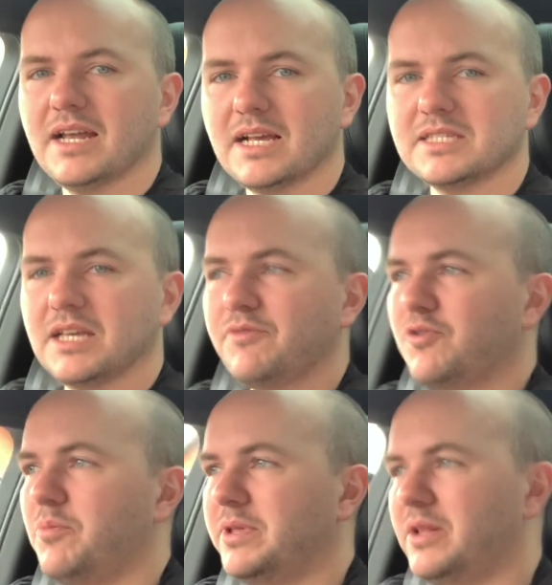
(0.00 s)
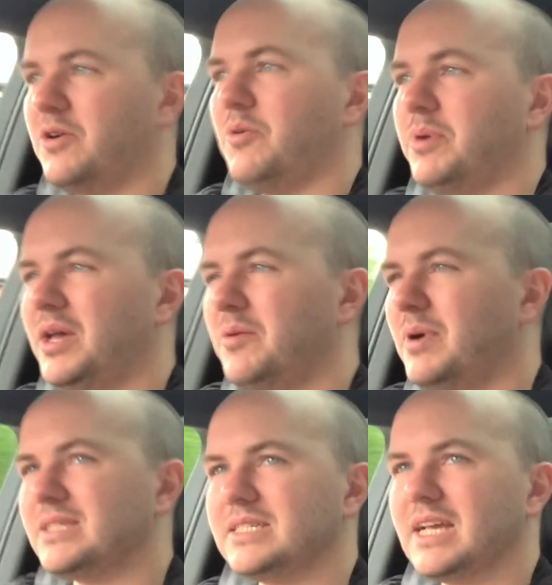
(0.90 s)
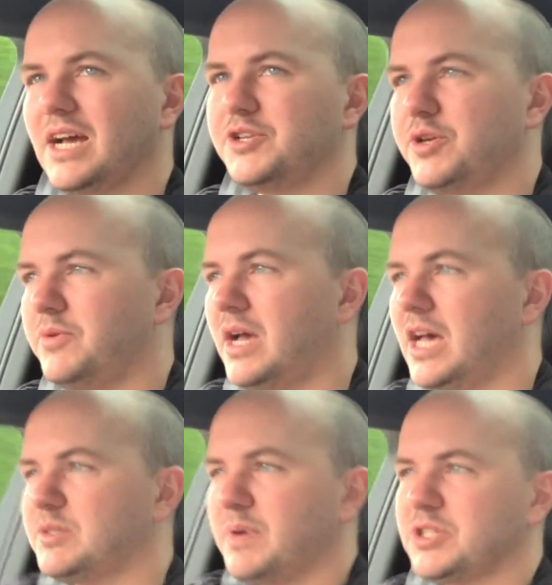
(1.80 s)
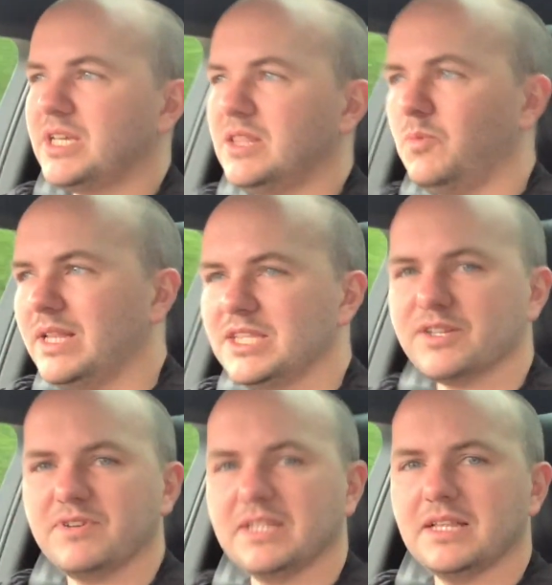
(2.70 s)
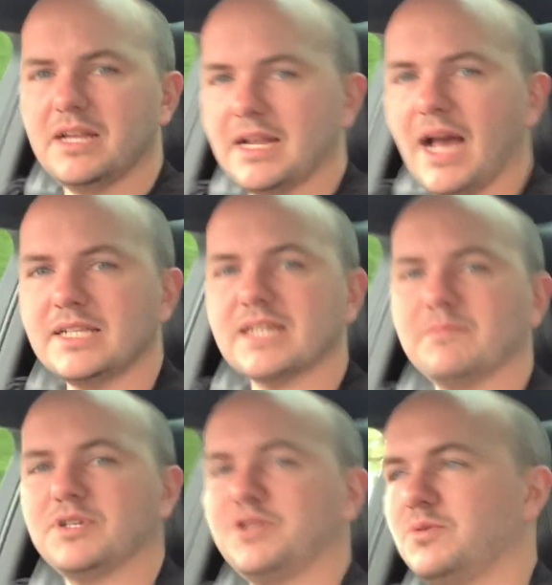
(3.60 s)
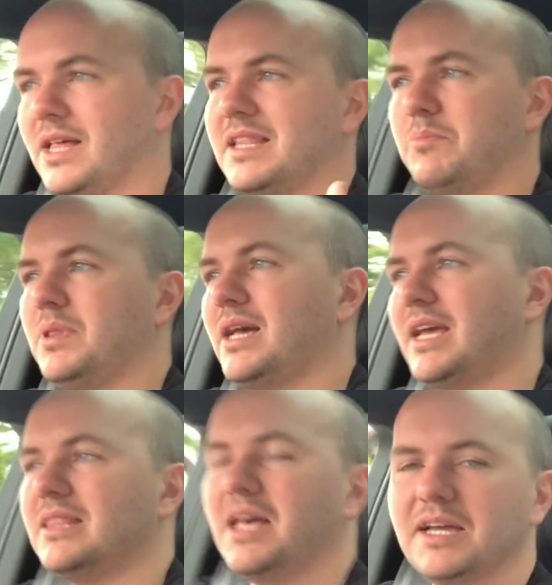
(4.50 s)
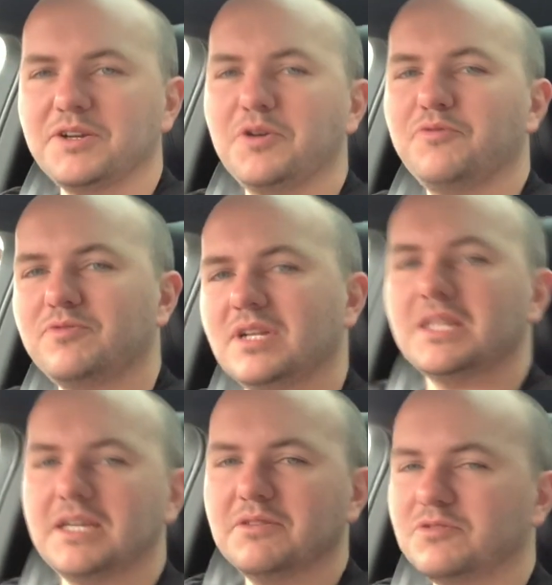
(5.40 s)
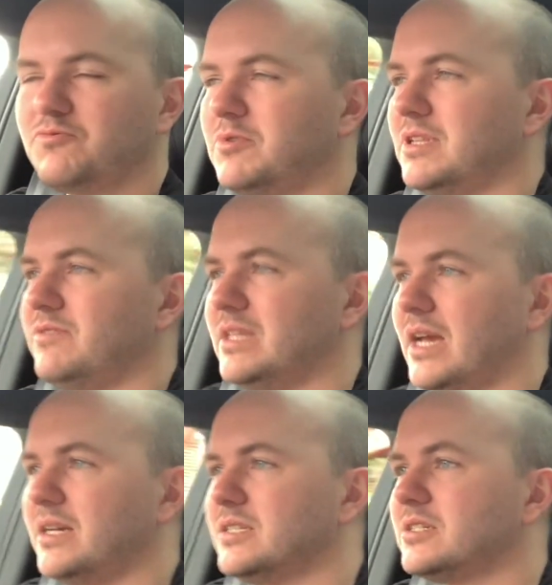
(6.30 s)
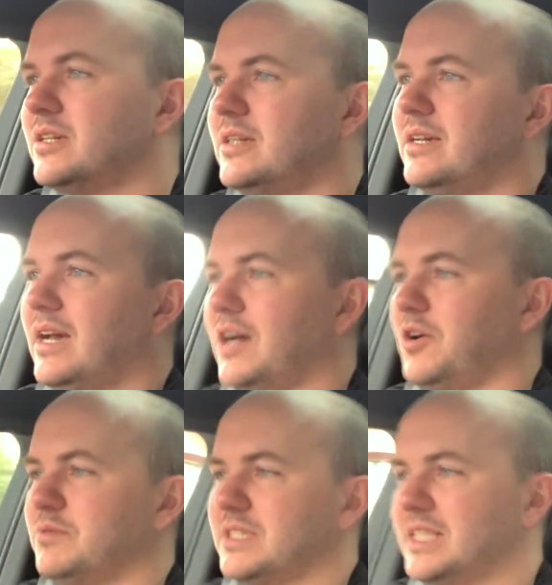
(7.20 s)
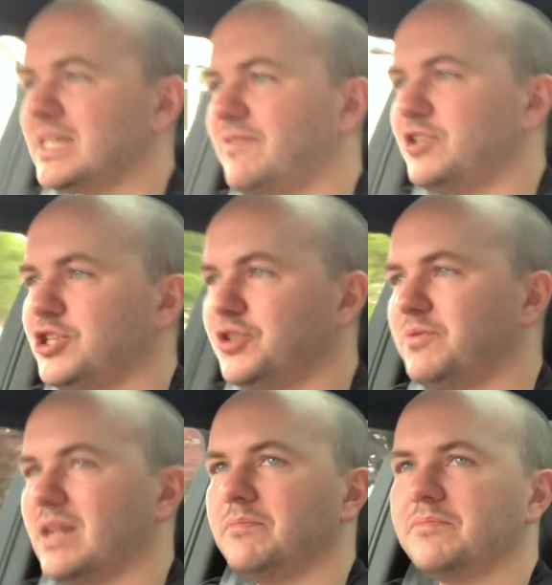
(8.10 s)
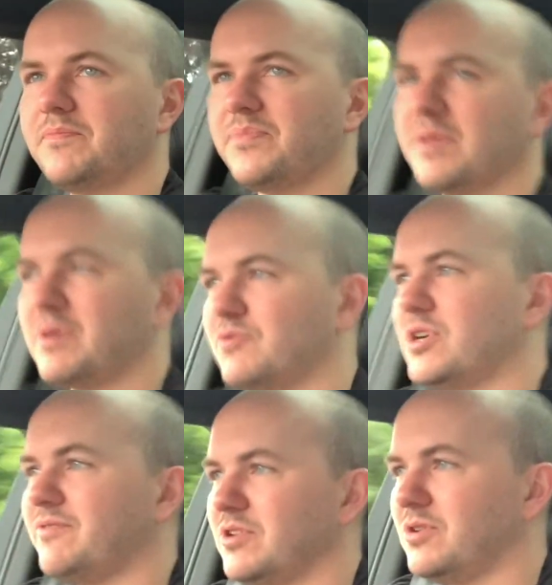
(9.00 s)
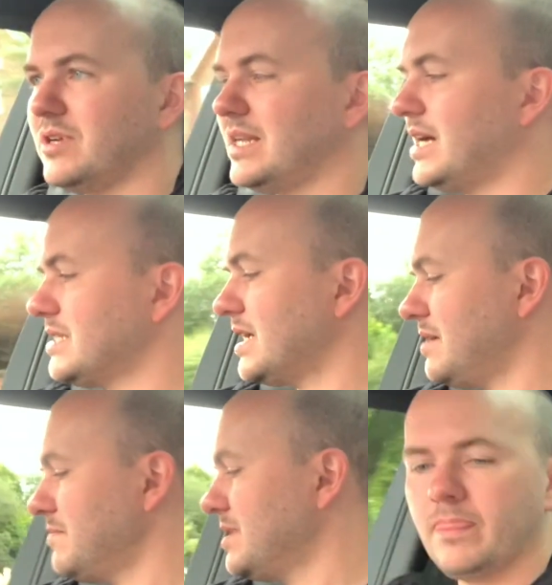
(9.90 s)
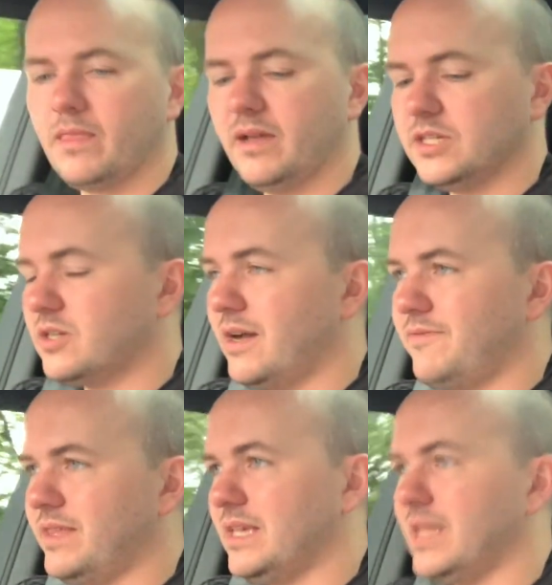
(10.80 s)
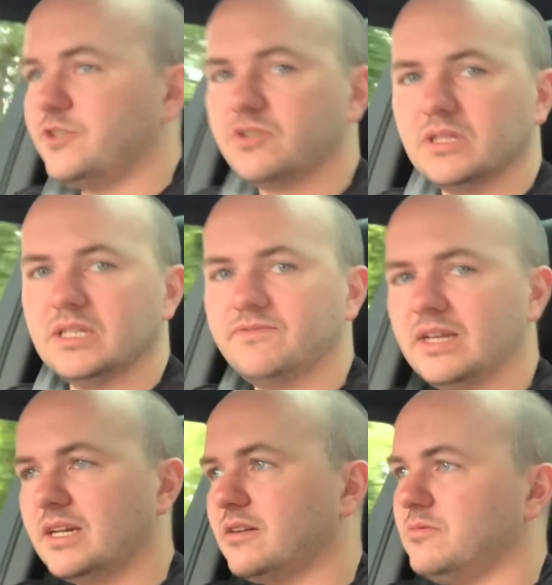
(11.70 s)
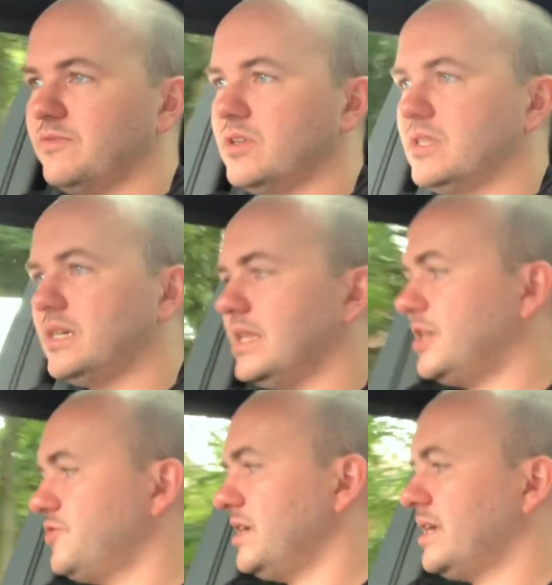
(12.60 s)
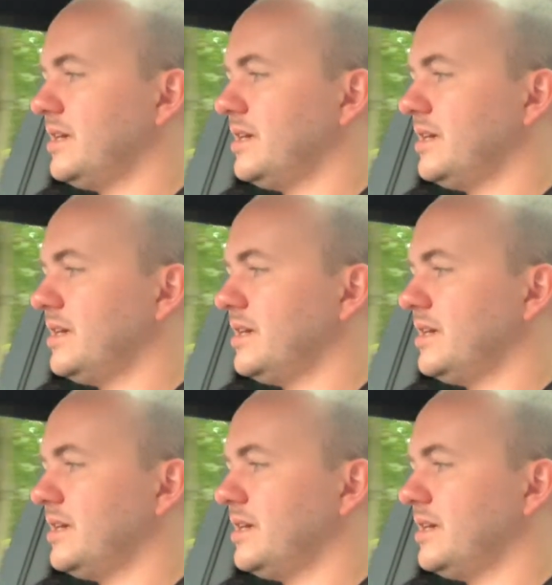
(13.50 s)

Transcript: thing for opening it up. As I say, I do, especially in the winter and at night times, I do like that black headlining cover. I think it looks really, really nice. I always tend to have it shut when I'm driving along at night time. It's got everything electric on this vehicle. We've got the electric